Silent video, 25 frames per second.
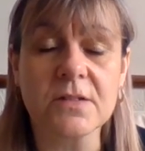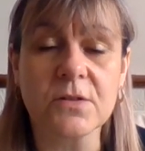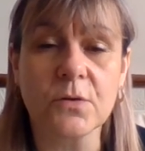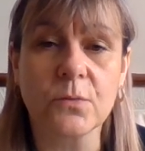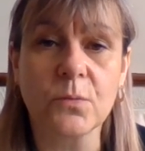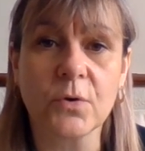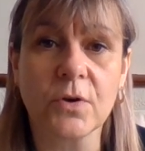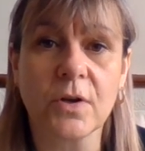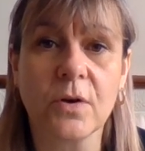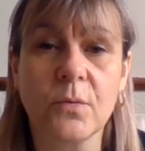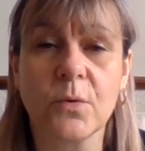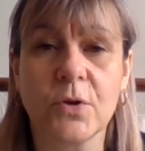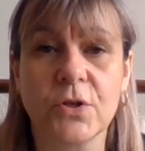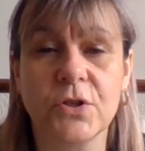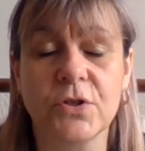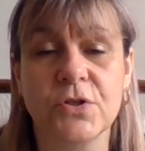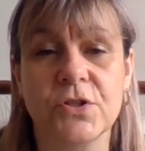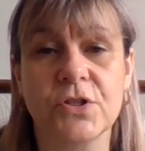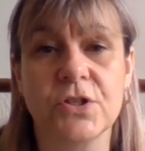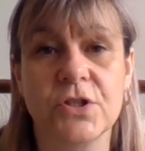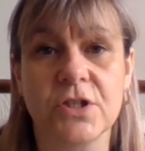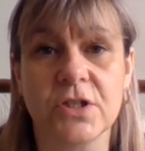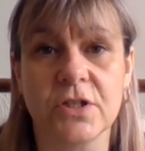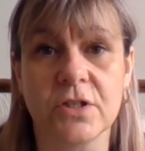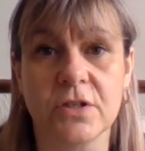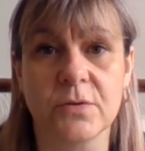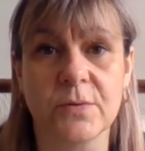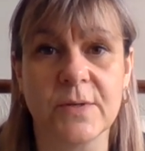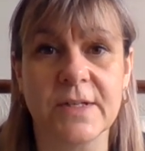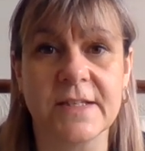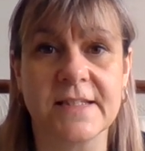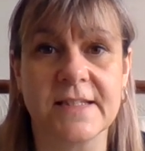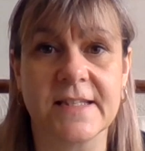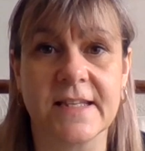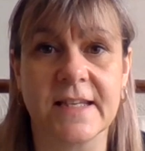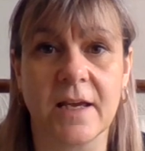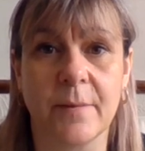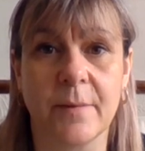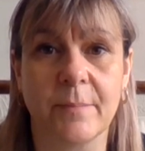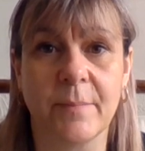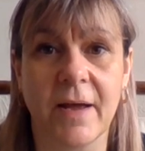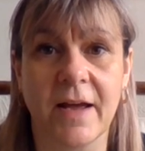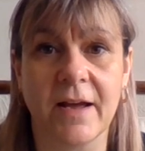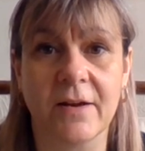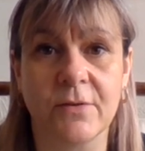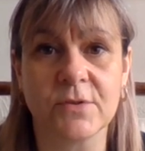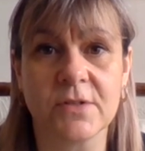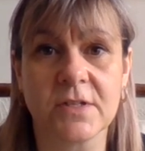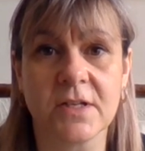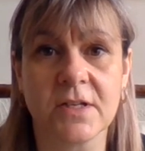So what I want you to do is think
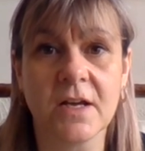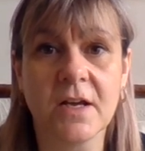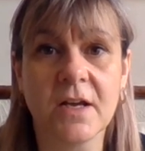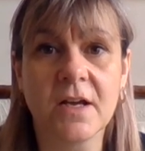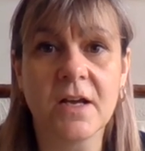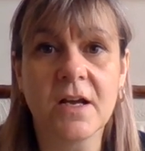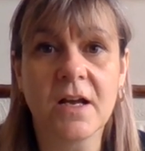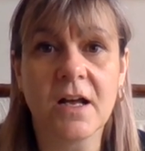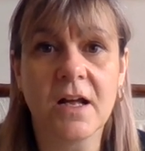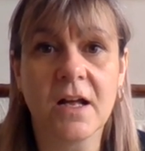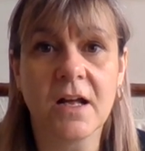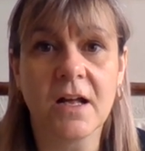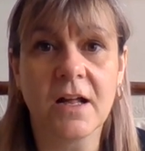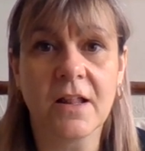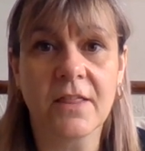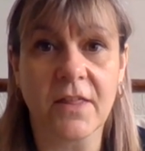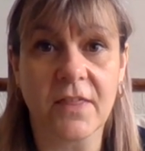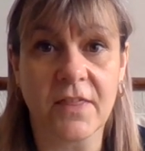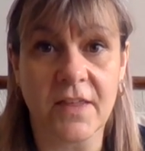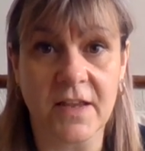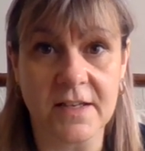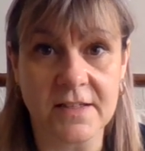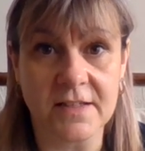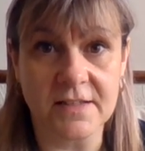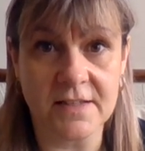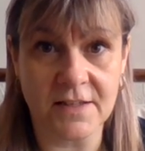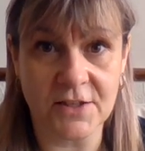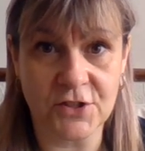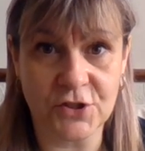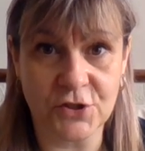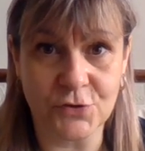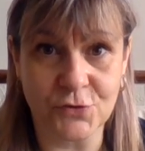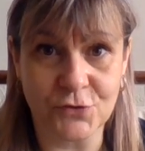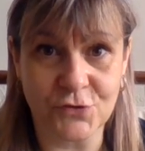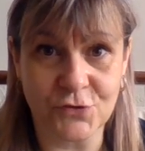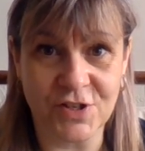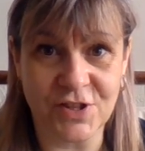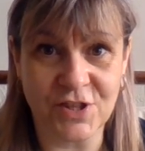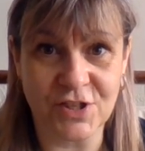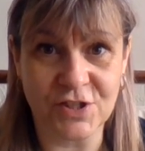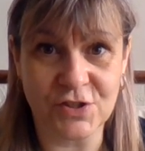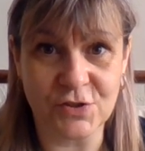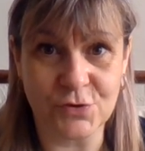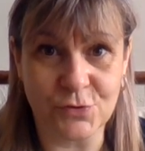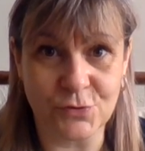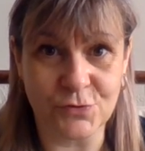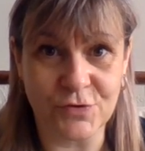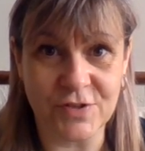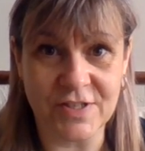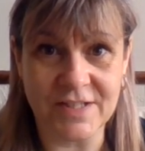about the things that the children in the
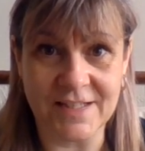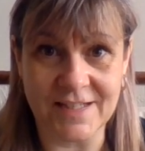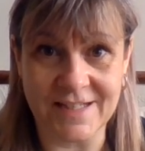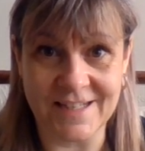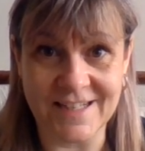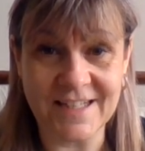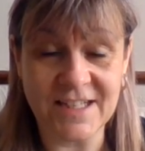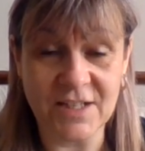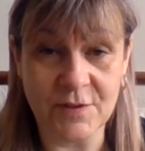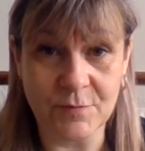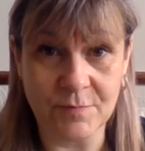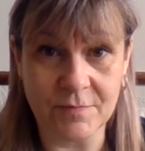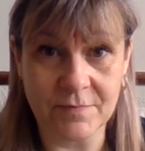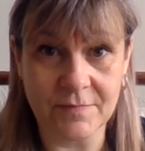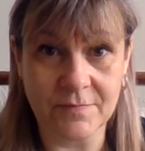story did.